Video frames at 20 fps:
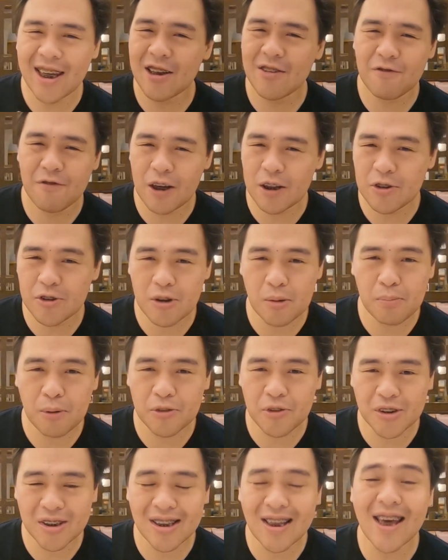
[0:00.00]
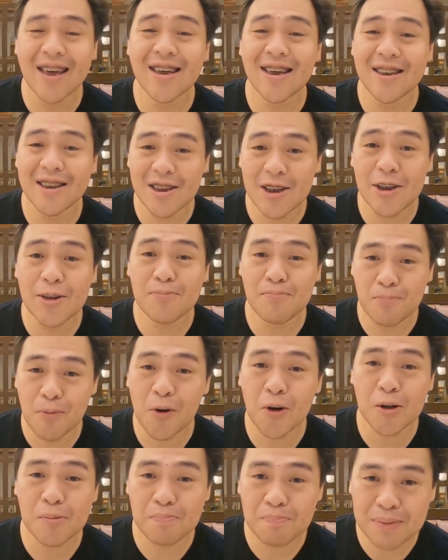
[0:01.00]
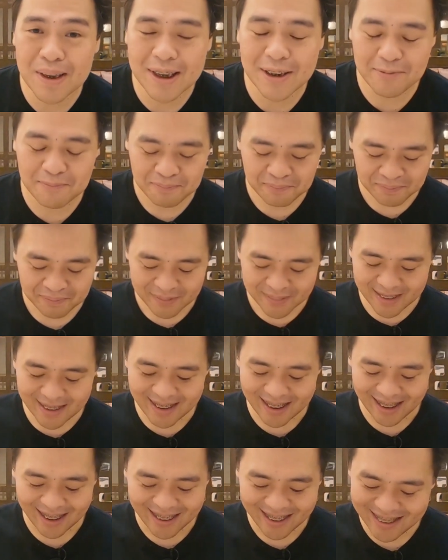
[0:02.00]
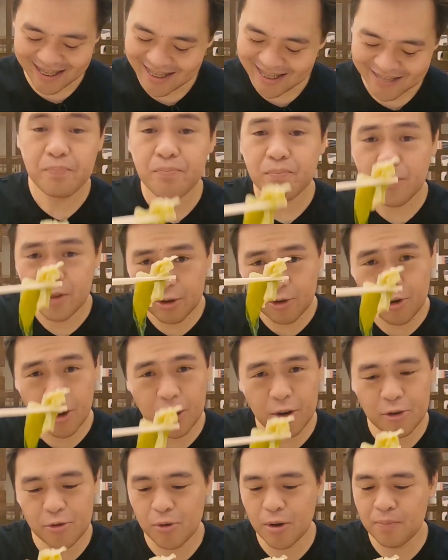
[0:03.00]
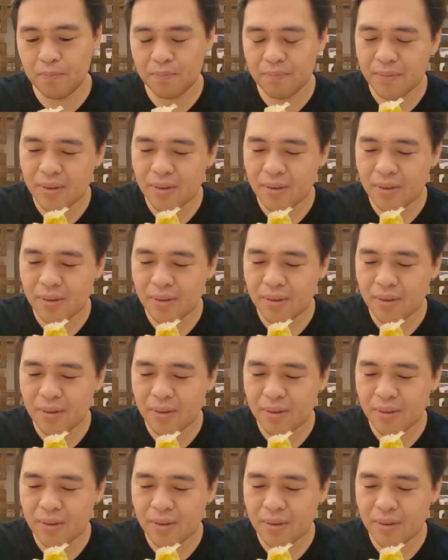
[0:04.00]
eat vegetables so that I can eat more meat. Let's try this one.